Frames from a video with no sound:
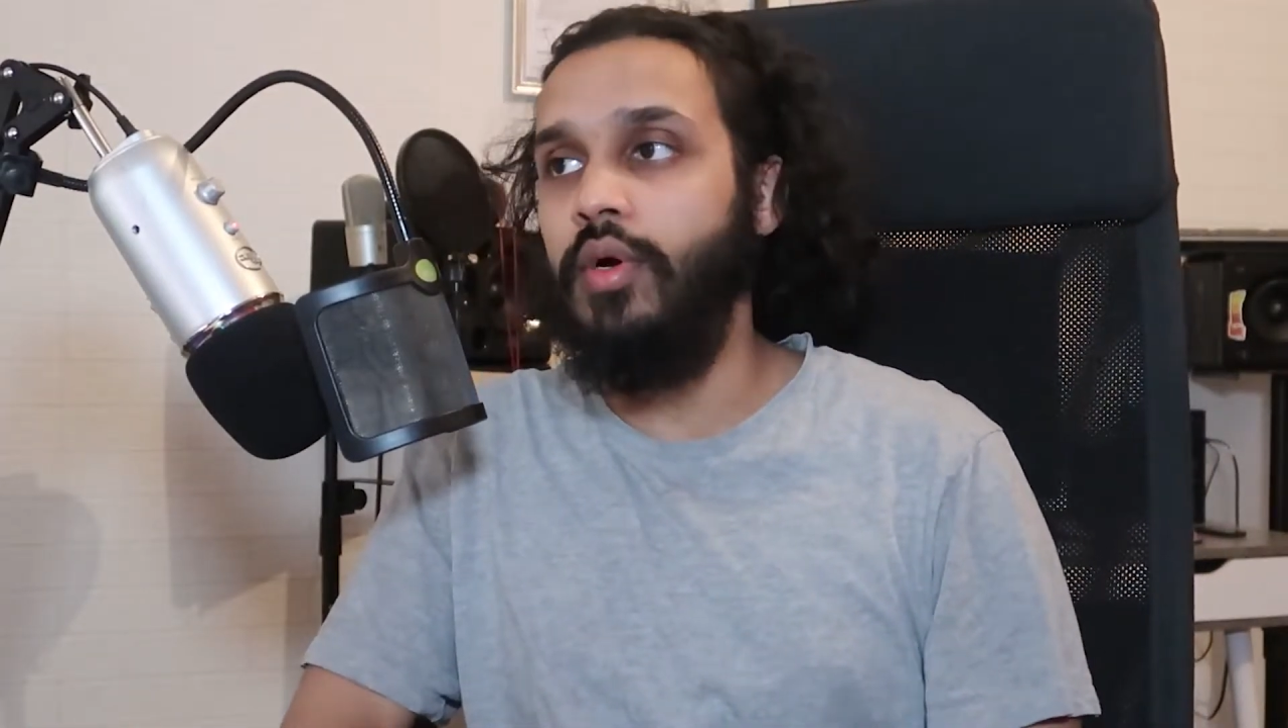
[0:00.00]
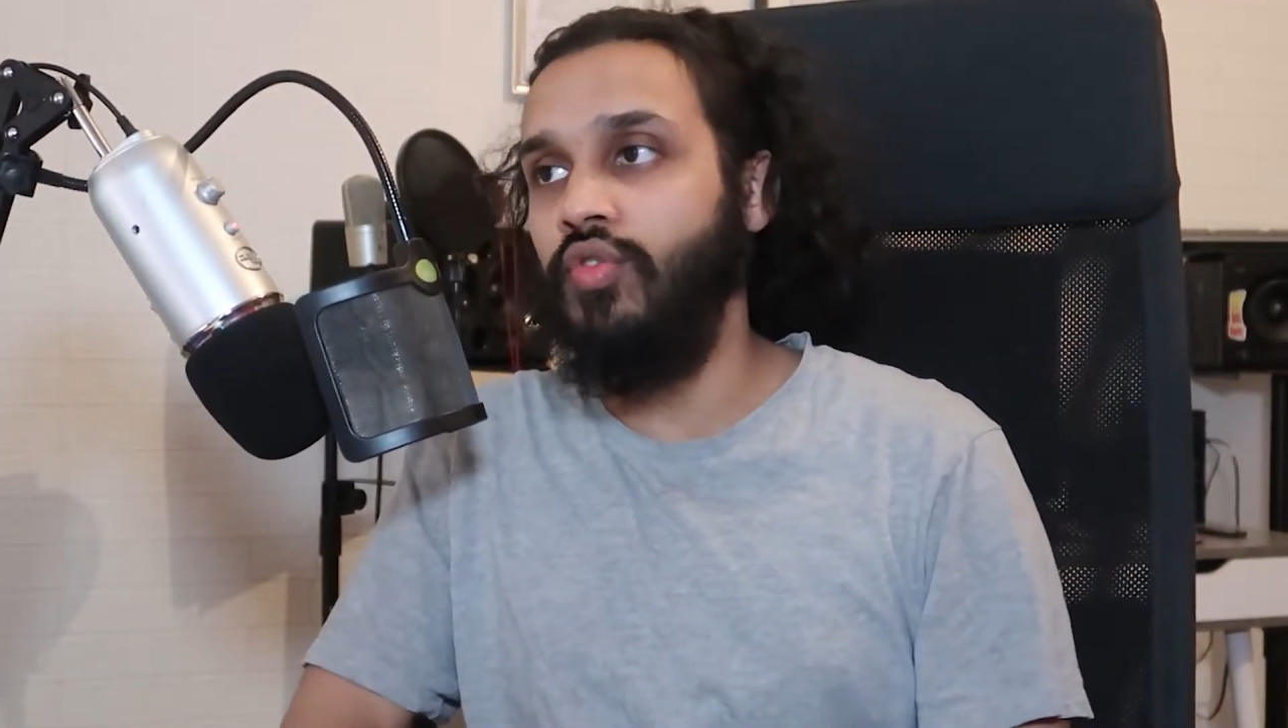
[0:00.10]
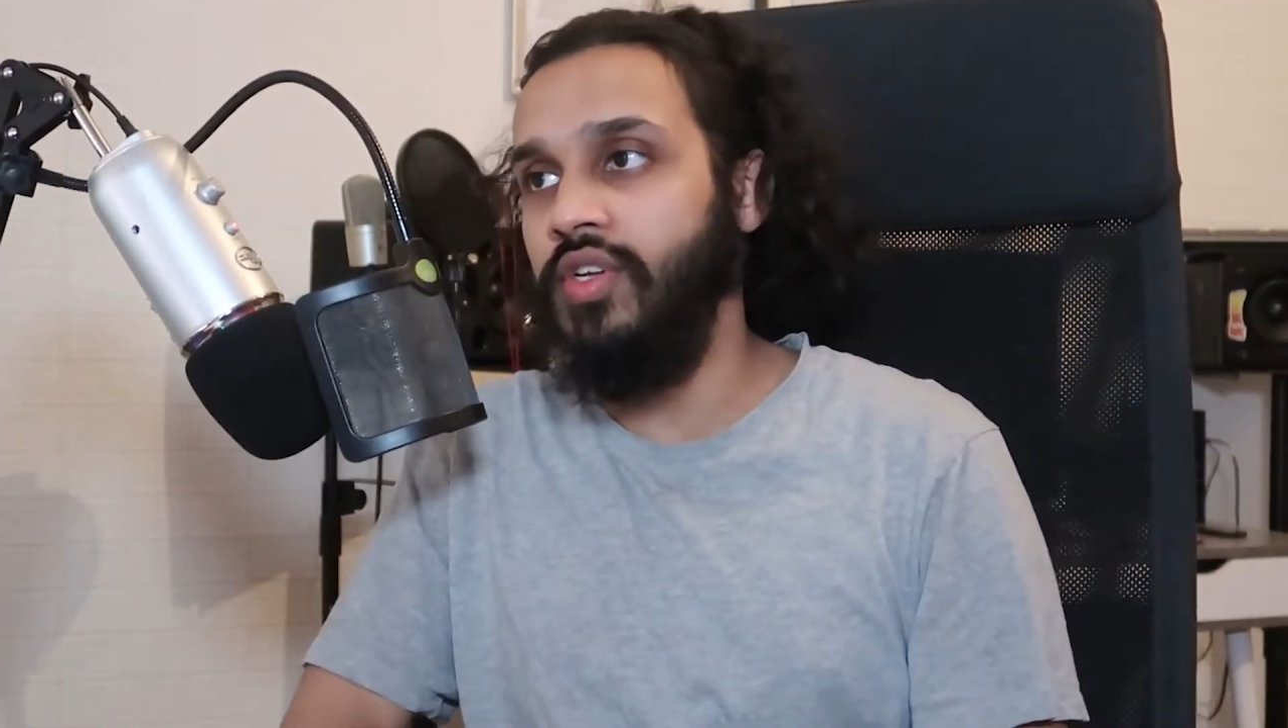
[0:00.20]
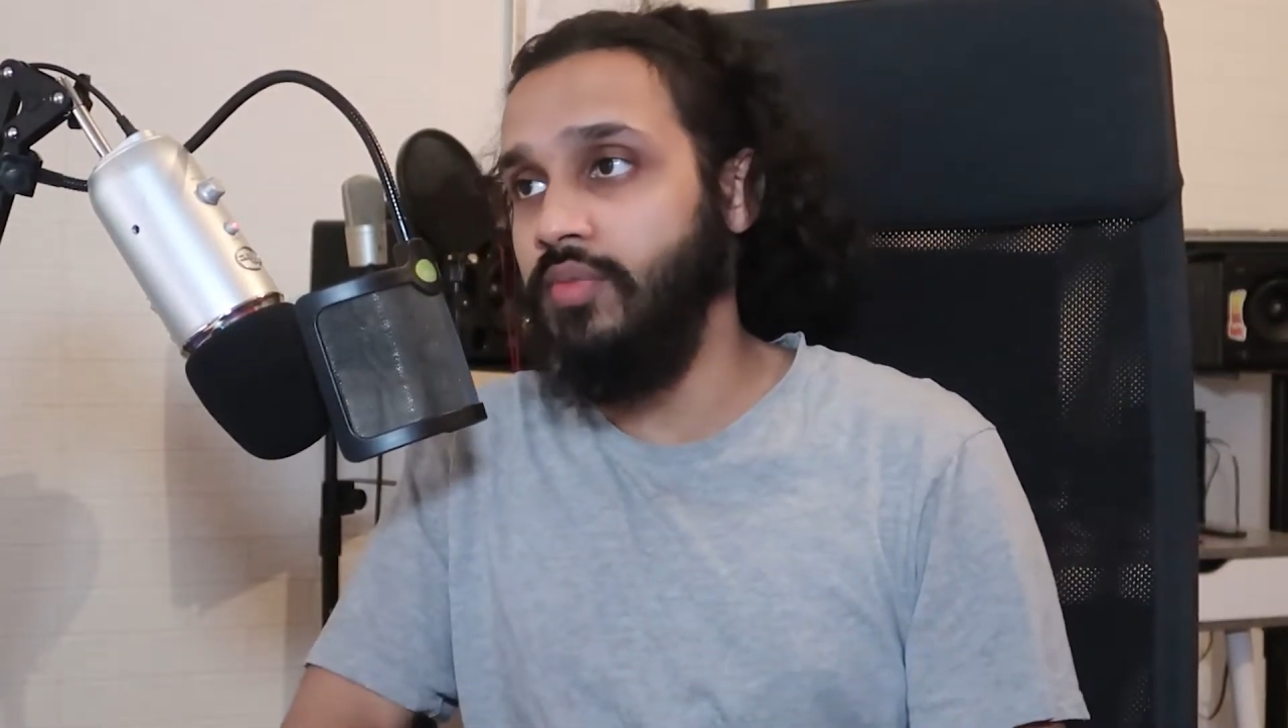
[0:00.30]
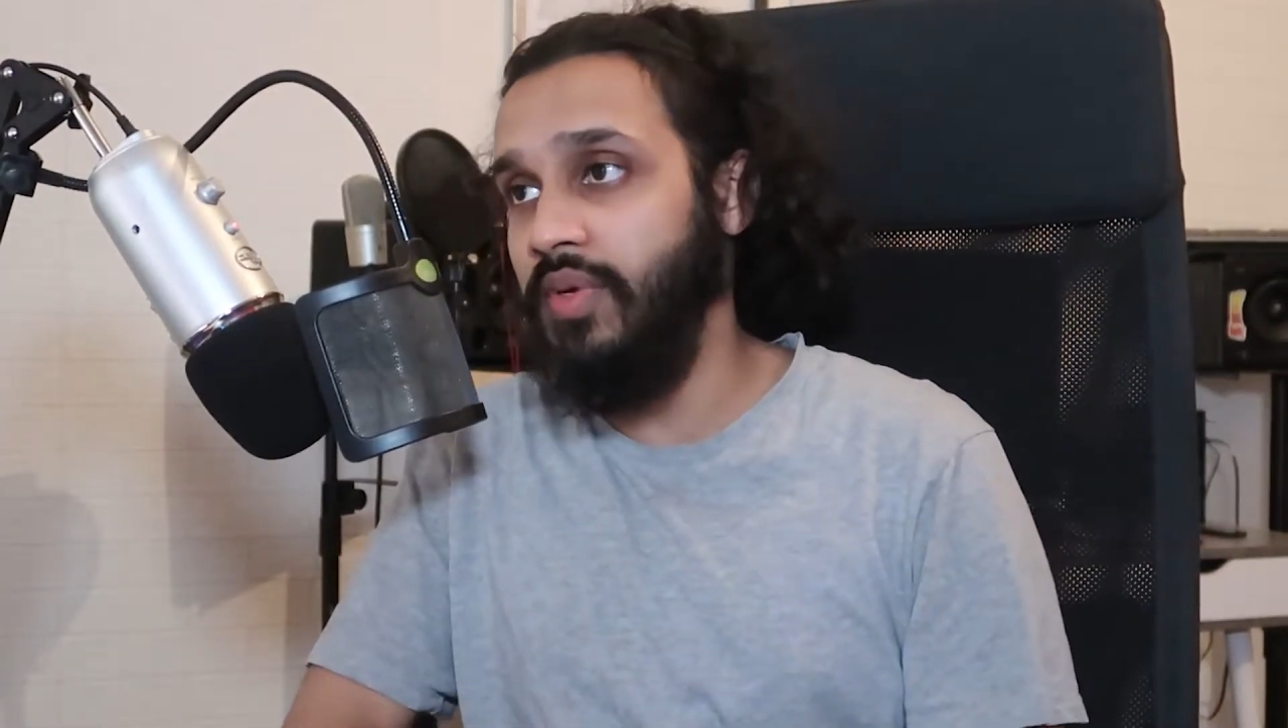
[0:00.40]

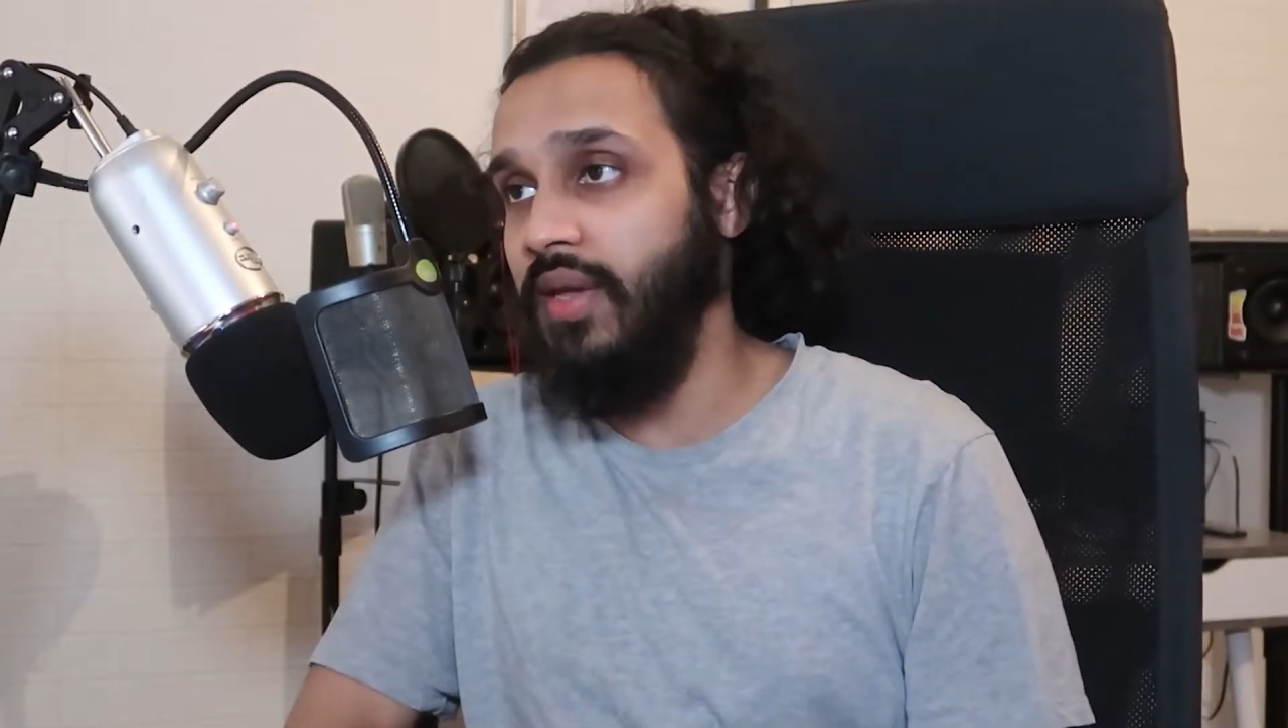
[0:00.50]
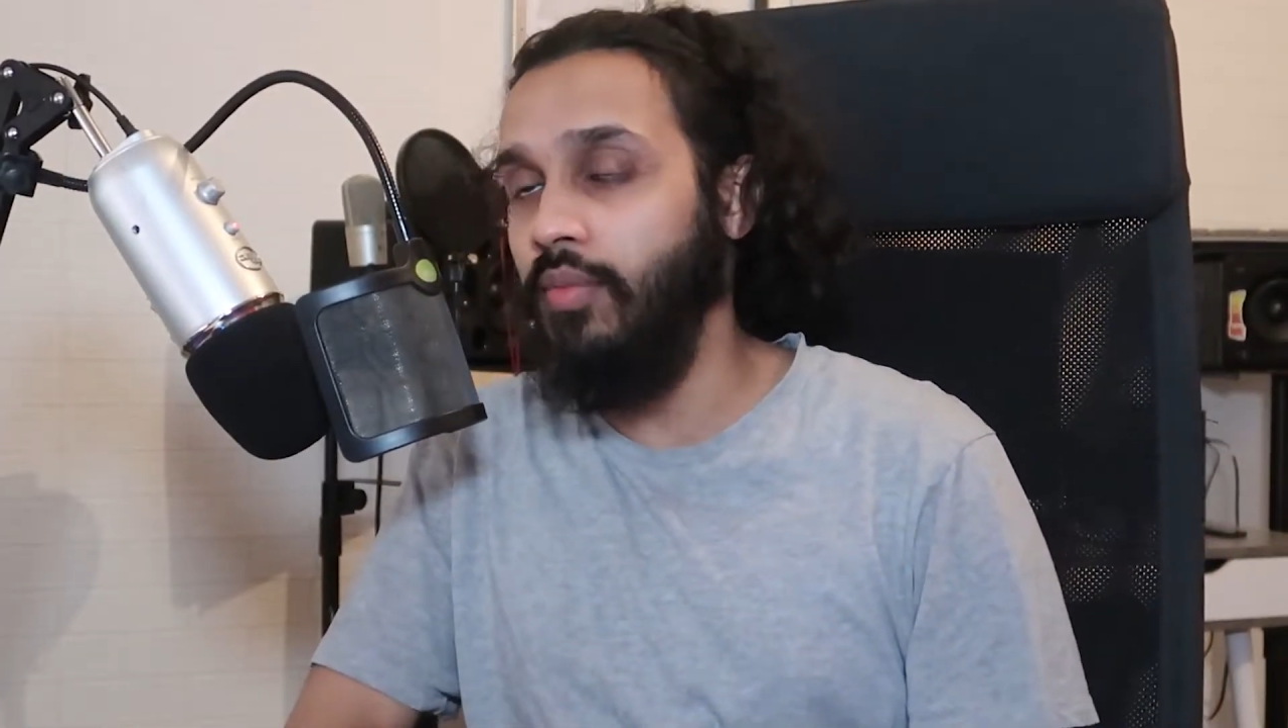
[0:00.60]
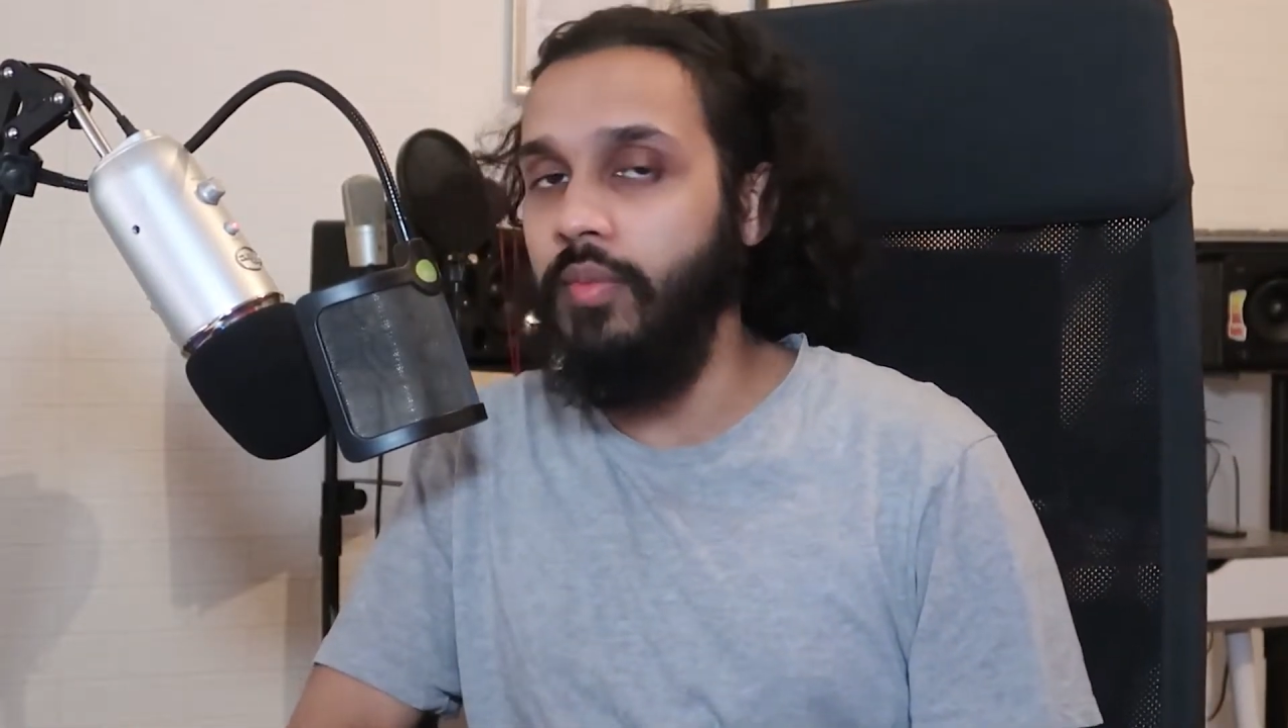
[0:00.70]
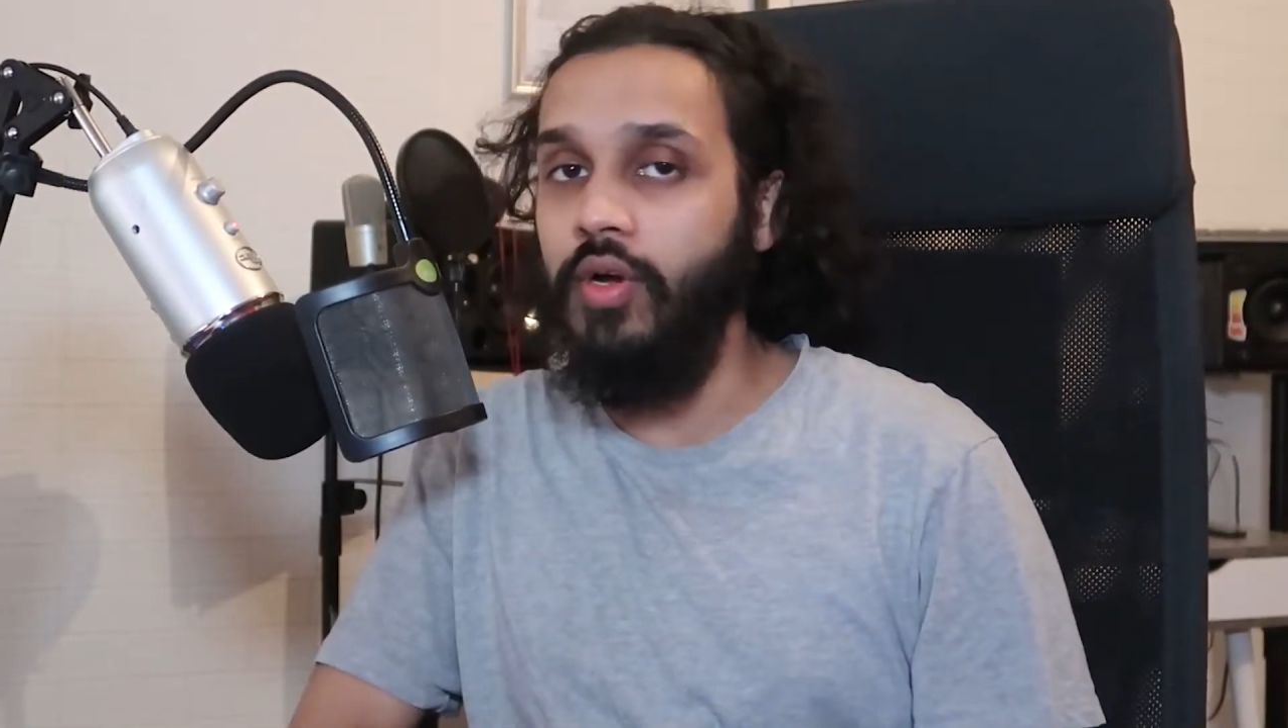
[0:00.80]
across people,